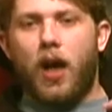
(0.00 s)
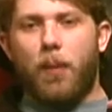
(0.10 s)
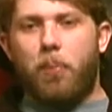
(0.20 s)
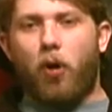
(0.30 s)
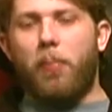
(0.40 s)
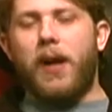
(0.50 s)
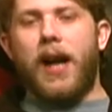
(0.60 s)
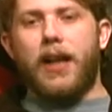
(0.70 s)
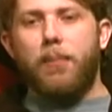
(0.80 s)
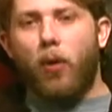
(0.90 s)

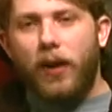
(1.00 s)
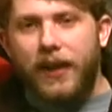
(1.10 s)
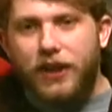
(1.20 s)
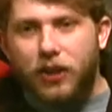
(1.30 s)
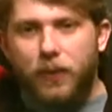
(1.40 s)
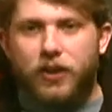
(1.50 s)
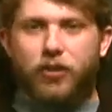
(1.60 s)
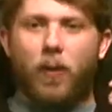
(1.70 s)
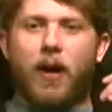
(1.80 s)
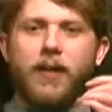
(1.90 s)
permeating Mogadishu and the
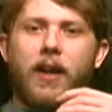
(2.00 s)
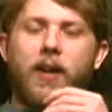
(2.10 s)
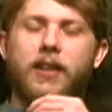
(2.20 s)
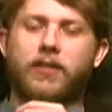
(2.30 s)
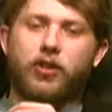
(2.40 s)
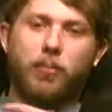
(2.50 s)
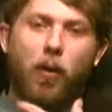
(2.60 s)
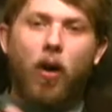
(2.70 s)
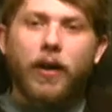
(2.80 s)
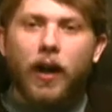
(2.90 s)
surrounding areas of
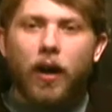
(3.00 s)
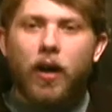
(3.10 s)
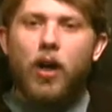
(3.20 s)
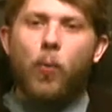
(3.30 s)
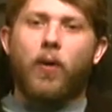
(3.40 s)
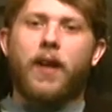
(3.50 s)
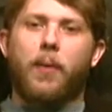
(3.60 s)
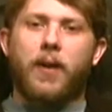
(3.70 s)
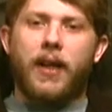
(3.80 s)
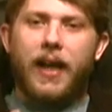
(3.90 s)
Somalia, where they
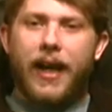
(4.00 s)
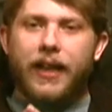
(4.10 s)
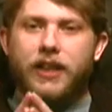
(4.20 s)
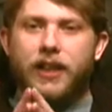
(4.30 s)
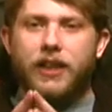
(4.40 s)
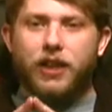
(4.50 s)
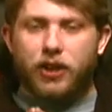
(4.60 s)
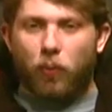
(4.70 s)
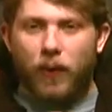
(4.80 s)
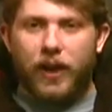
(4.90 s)
would engage in
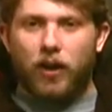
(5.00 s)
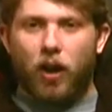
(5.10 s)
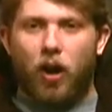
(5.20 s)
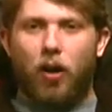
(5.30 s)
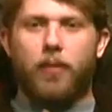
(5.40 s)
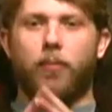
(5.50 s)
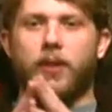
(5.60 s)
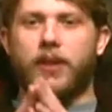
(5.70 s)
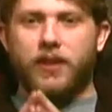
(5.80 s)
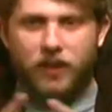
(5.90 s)
Sharia law,
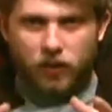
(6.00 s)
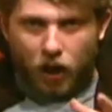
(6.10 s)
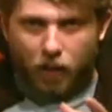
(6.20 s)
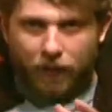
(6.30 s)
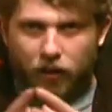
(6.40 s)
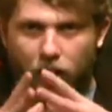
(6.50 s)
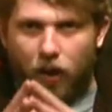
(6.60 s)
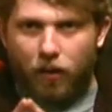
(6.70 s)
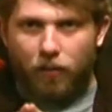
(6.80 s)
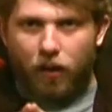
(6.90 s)
which is Islamic
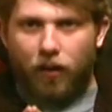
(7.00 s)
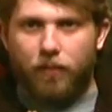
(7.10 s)
law,